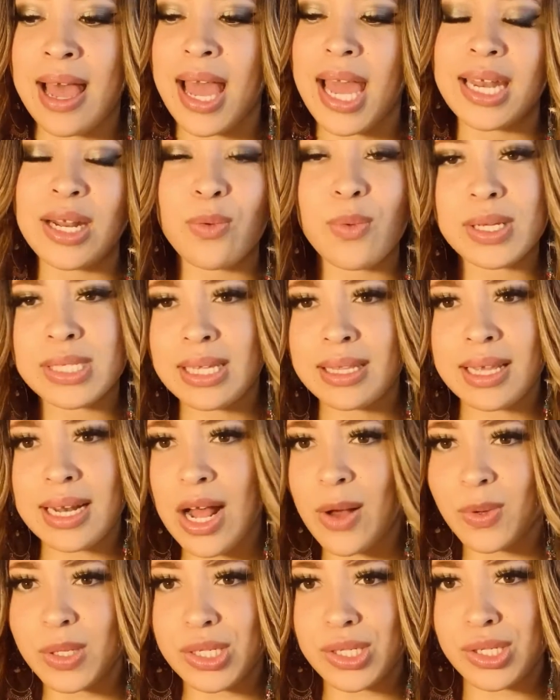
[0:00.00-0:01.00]
And it wasn't that
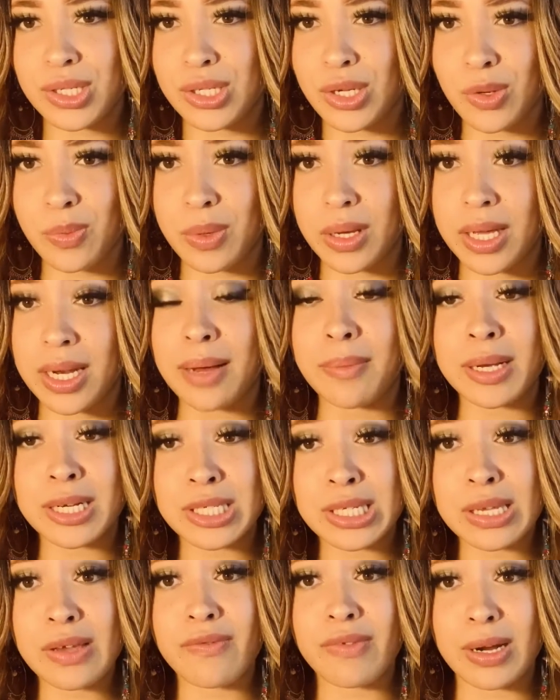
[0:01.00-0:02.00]
I was stupid, I'm
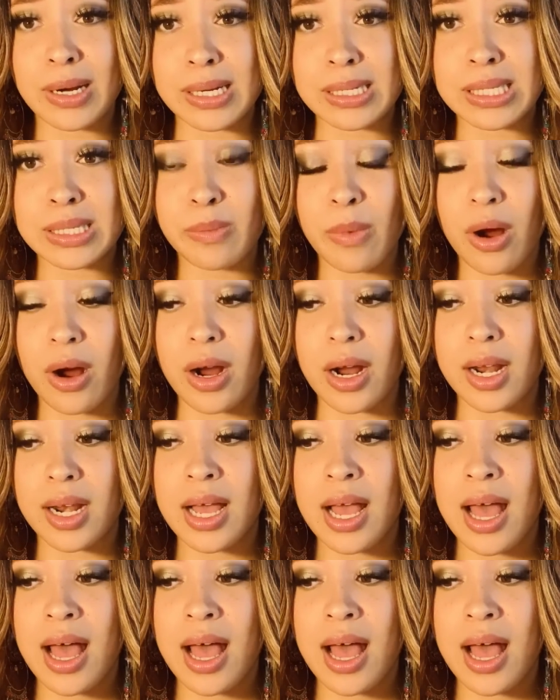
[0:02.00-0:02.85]
actually very smart.